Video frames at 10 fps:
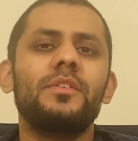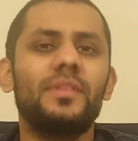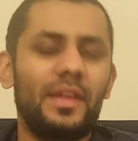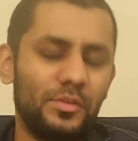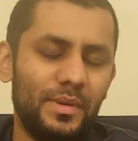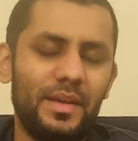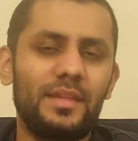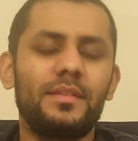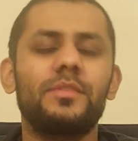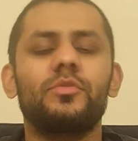So that's where,
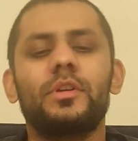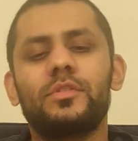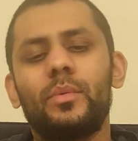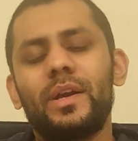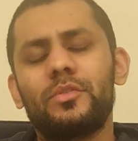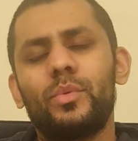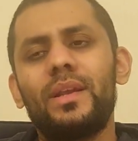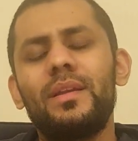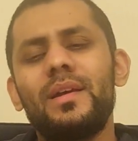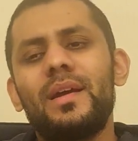again, this structure works
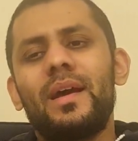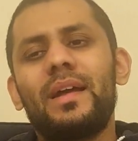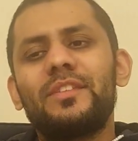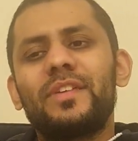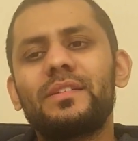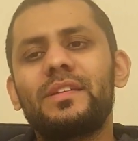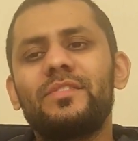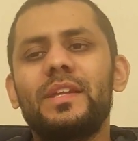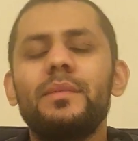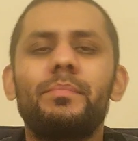well. And
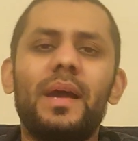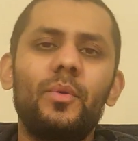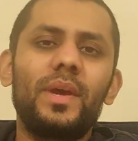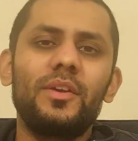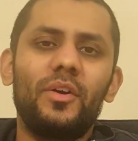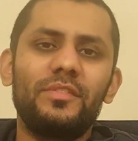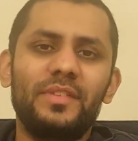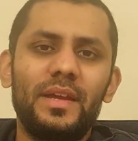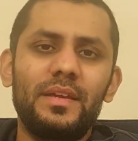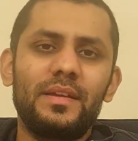effectively, by way
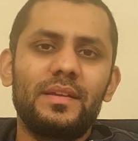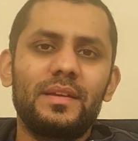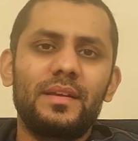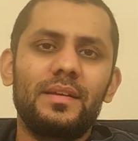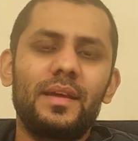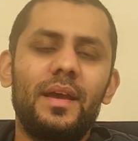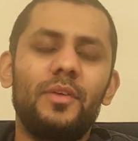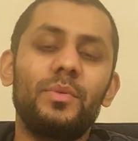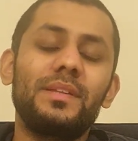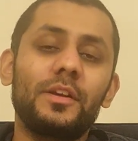of a
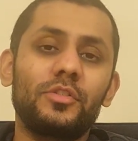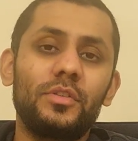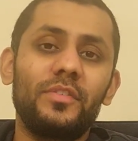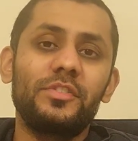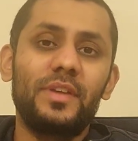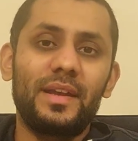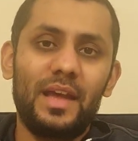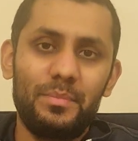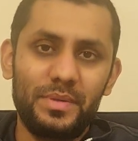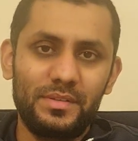reduction of share
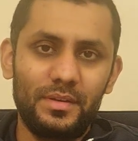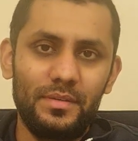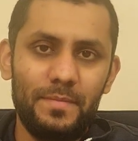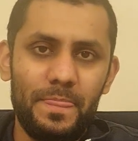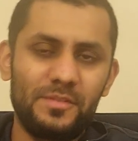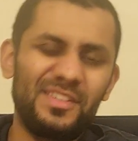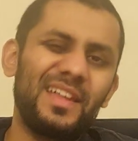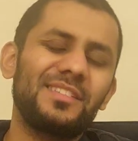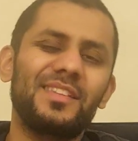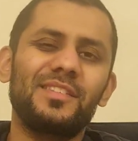capital, so
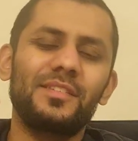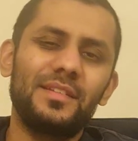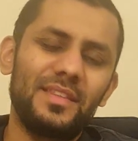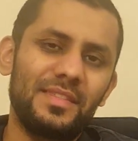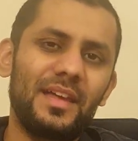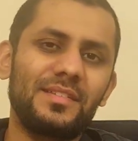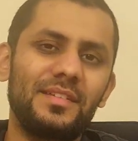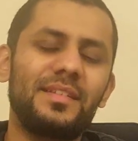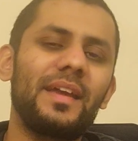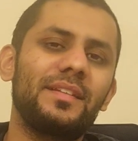that's
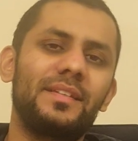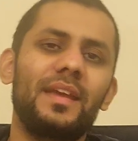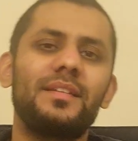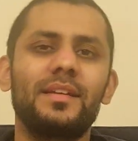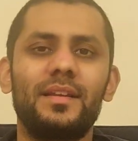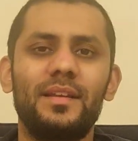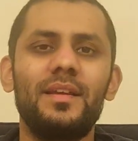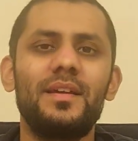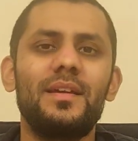the technical